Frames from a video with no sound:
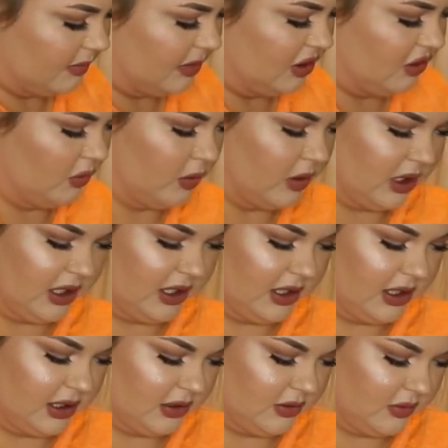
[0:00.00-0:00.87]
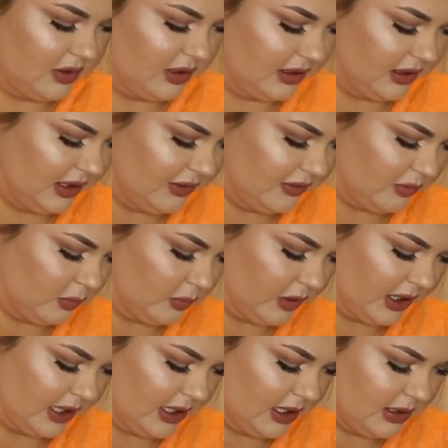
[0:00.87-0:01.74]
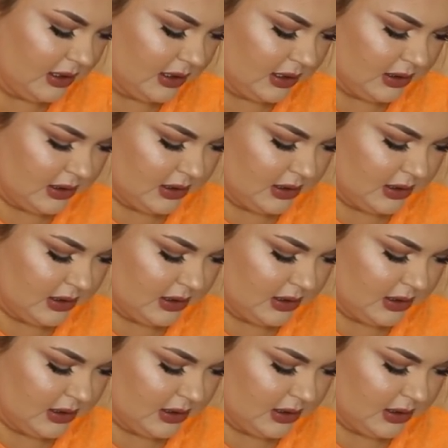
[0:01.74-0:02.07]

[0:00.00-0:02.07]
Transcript: and we do want to include at least one.